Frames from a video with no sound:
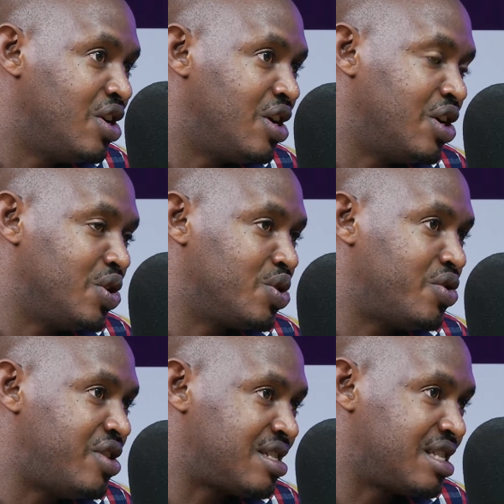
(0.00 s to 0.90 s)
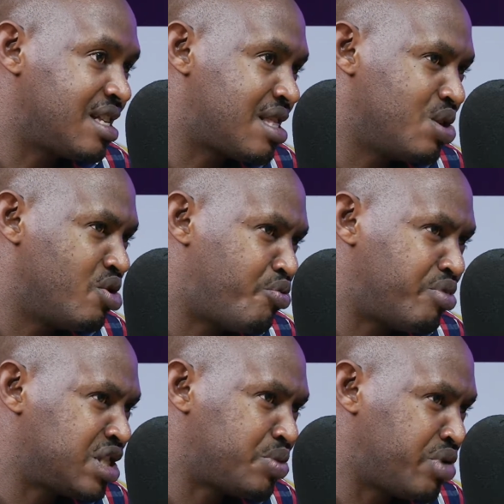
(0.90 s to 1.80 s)
there is that thing of
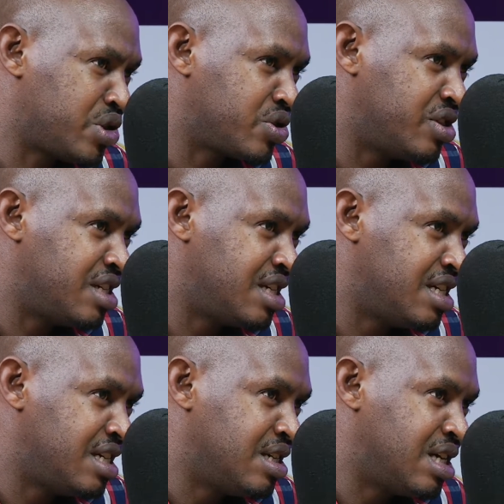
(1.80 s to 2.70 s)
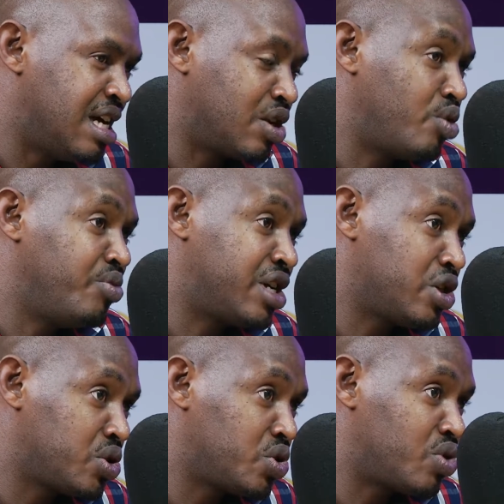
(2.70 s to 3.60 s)
participation, and
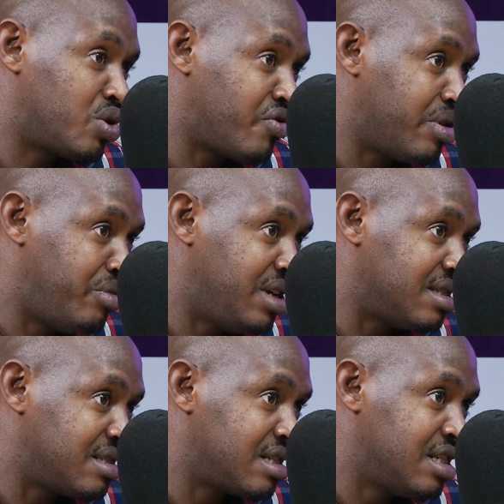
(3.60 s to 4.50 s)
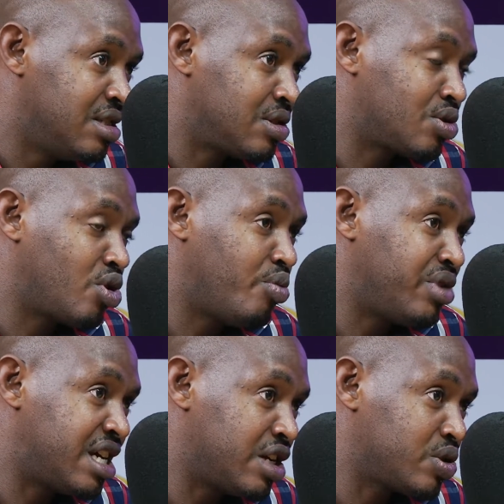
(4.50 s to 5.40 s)
communication is one of the means. So
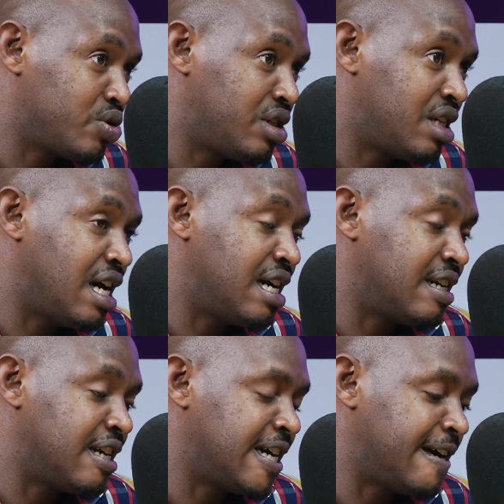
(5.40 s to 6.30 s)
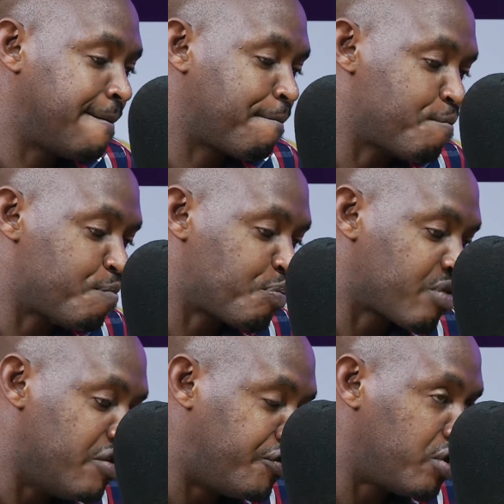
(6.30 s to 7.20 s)
communication and
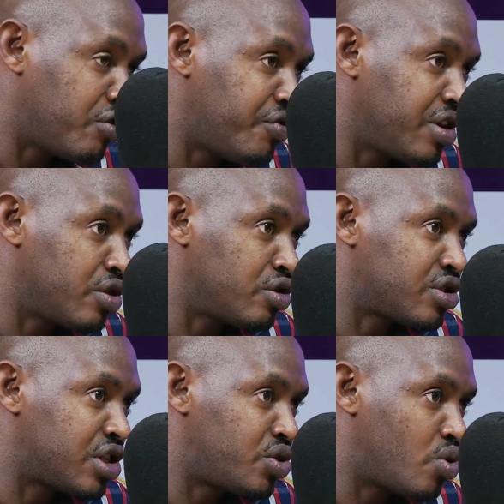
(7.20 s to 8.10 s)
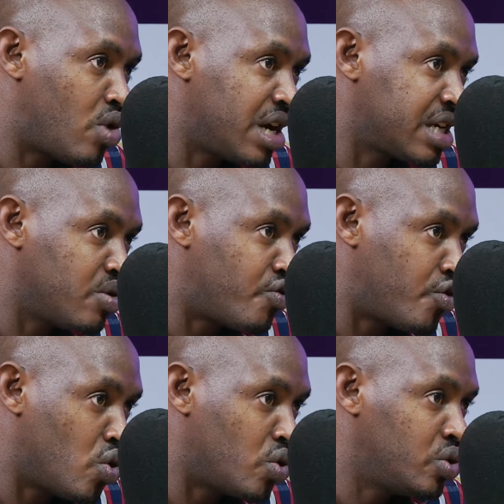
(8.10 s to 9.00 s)
involving those that you're working
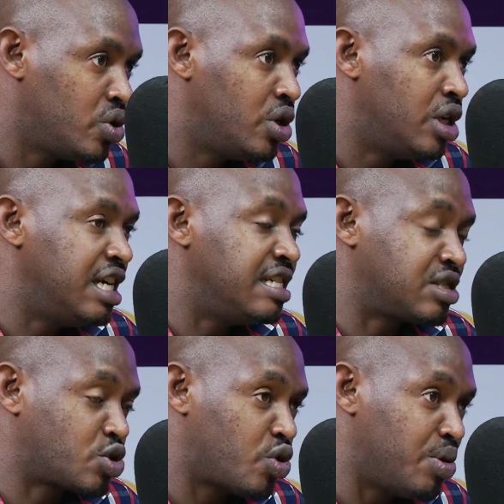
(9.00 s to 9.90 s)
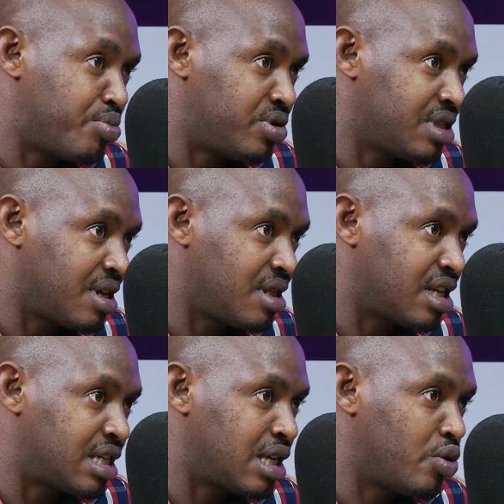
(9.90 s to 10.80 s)
for is so important
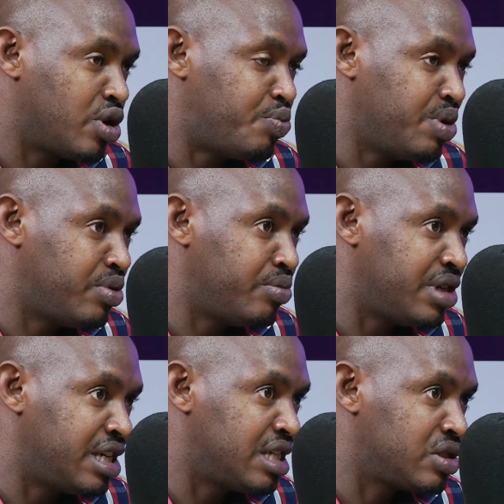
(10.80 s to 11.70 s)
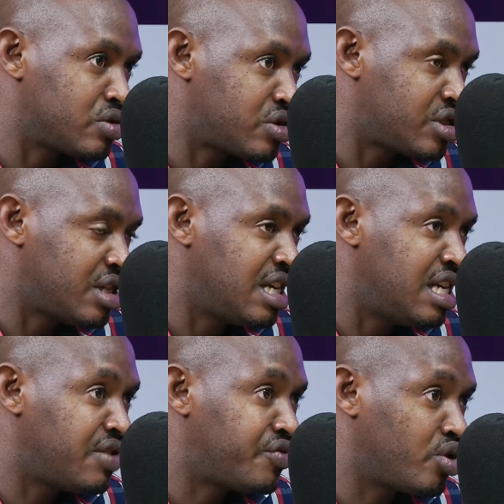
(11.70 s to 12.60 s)
that when people begin to see the
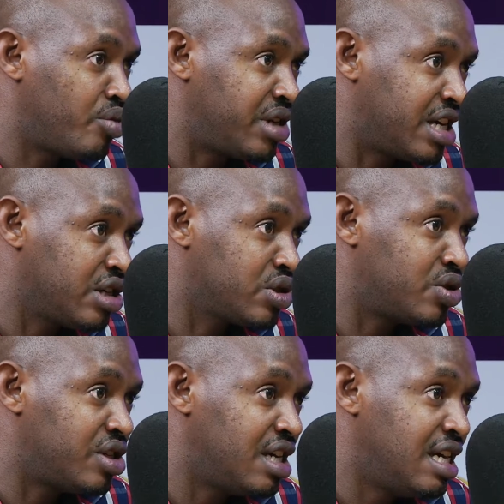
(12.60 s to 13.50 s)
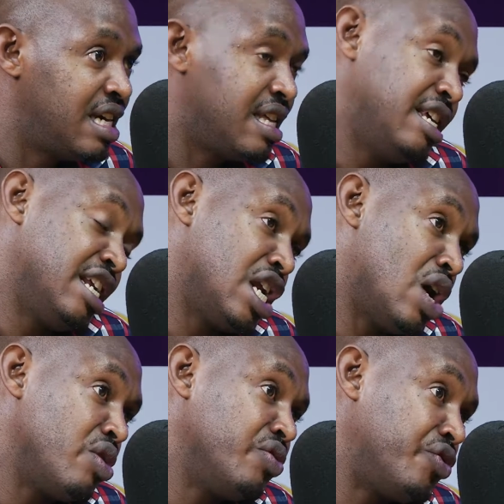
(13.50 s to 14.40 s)
need for communication, they
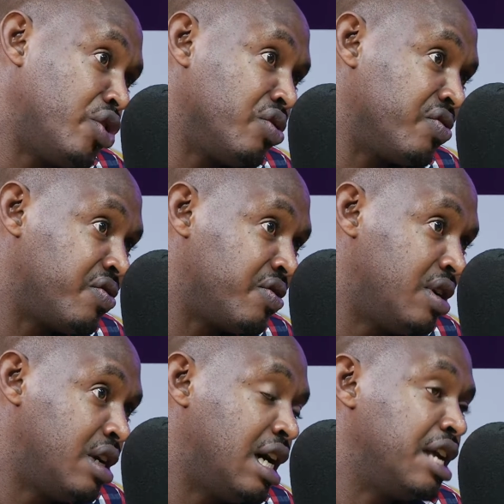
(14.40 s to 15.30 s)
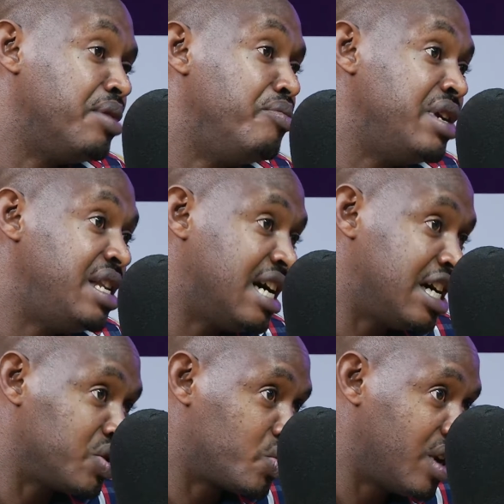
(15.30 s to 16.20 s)
now involve the media
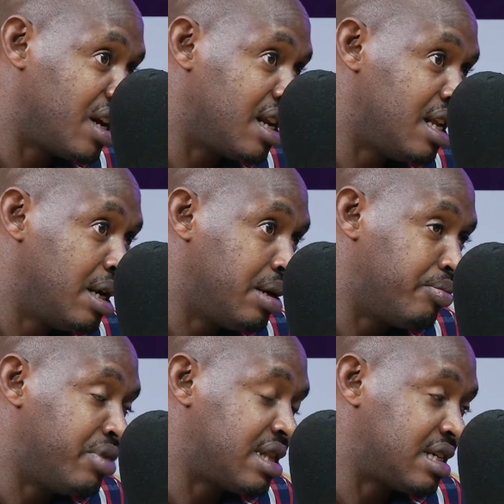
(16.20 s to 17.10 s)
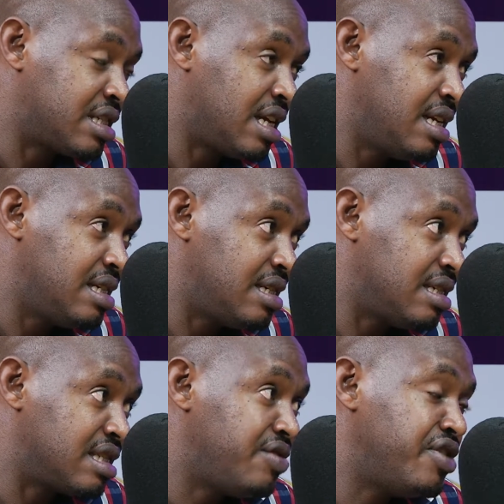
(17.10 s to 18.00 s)
as well. But the challenge
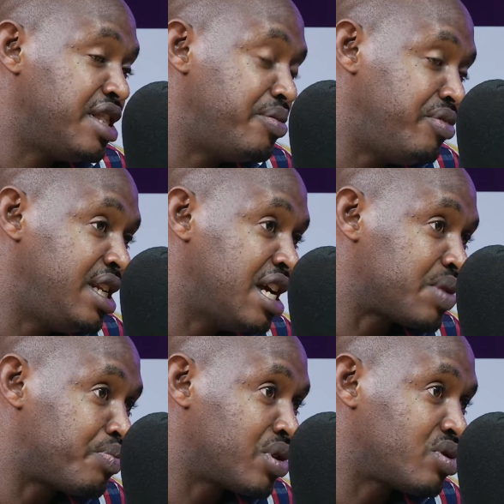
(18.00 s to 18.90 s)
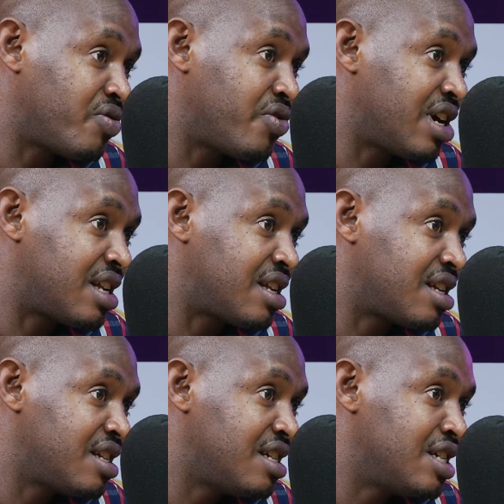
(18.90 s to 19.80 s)
is, even the media is part of that
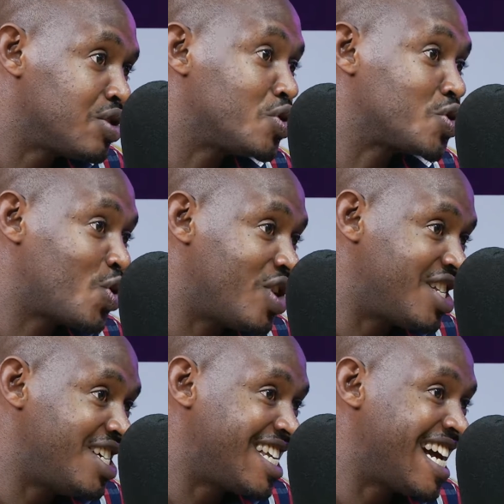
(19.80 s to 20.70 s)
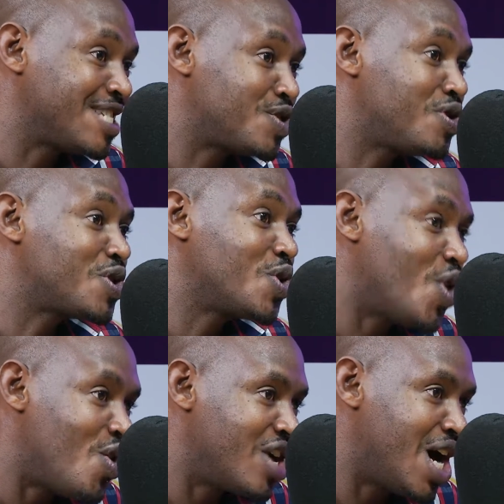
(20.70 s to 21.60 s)
society. It has not
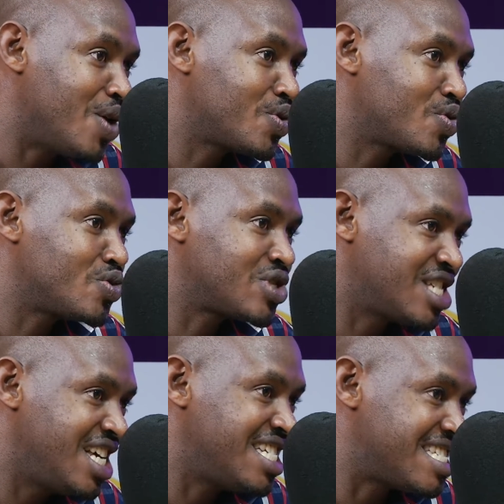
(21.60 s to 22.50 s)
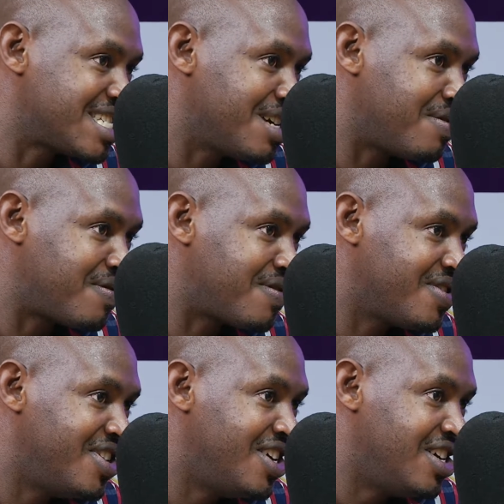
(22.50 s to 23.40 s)
known how to sell itself.
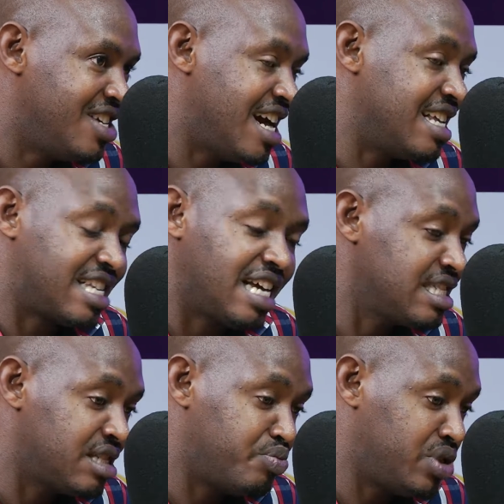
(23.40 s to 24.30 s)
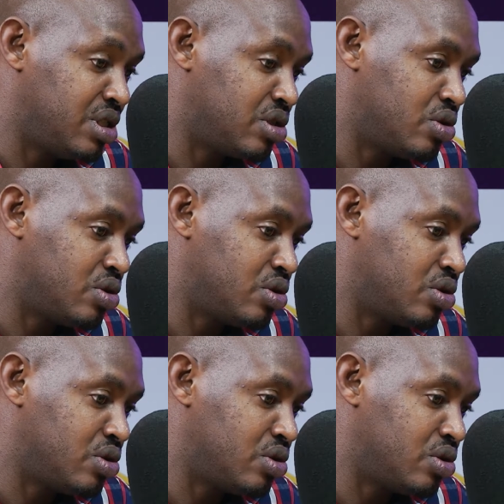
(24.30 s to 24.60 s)
Yeah, it hasn't been,